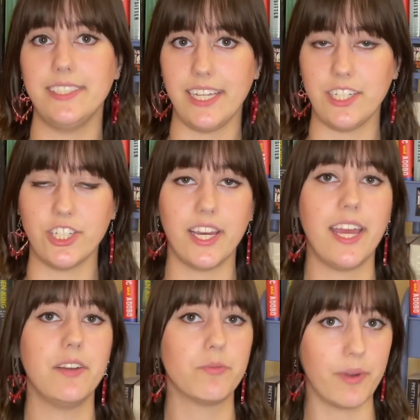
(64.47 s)
Deja,
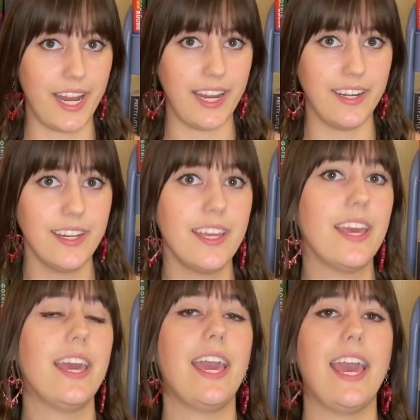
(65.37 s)
and Rain.
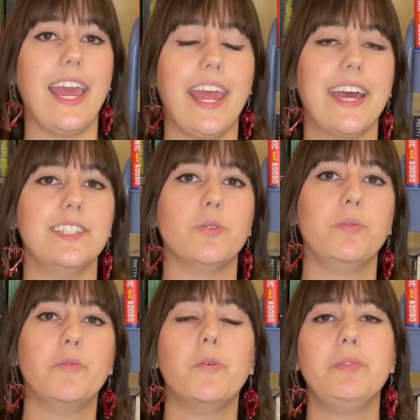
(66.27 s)
And
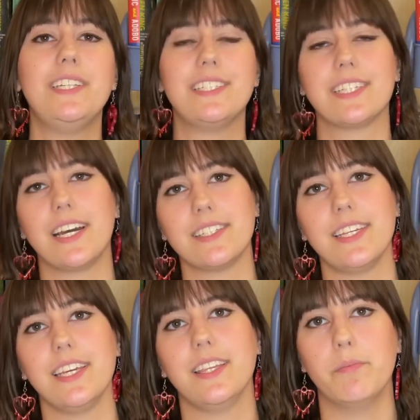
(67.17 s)
we will be
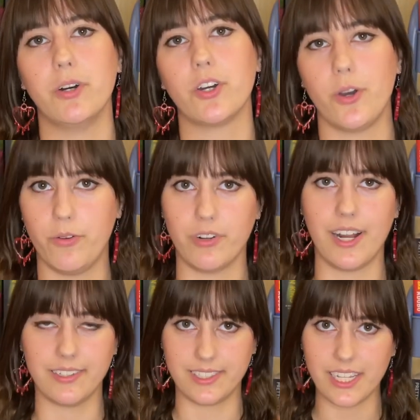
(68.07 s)
discussing the book over
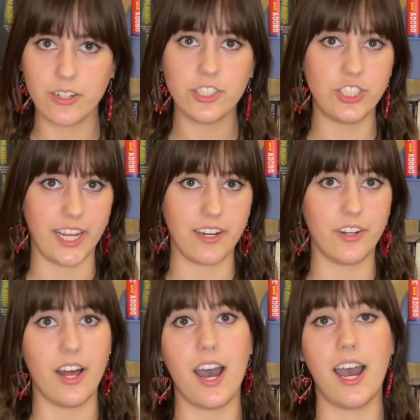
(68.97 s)
on Sarah's
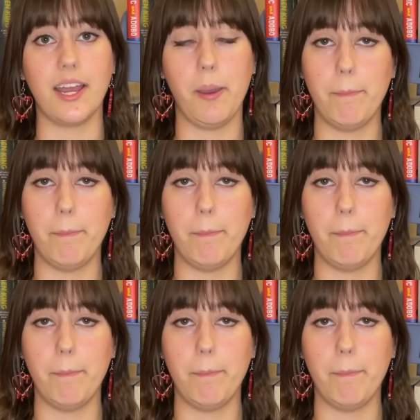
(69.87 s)
channel on